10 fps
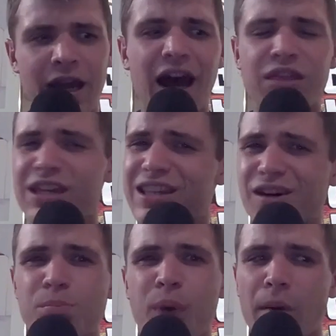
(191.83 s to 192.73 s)
I think that
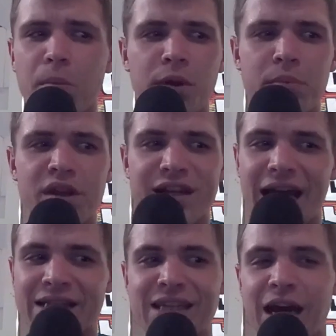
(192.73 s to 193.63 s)
would probably be the
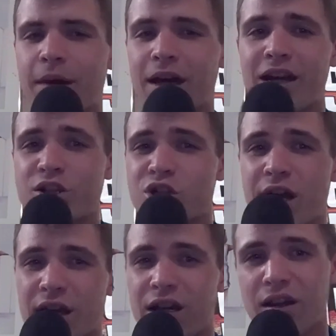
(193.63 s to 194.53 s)
next time I kind of
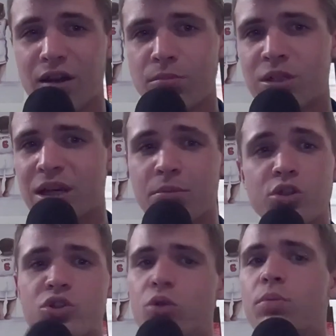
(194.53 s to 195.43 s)
check in on them because I'm
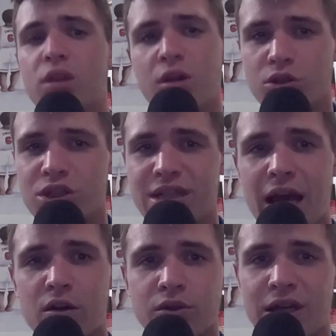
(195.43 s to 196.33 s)
assuming they'll just
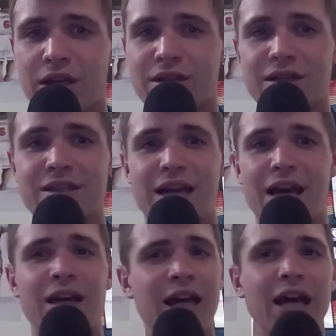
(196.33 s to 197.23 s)
handle Tennessee State.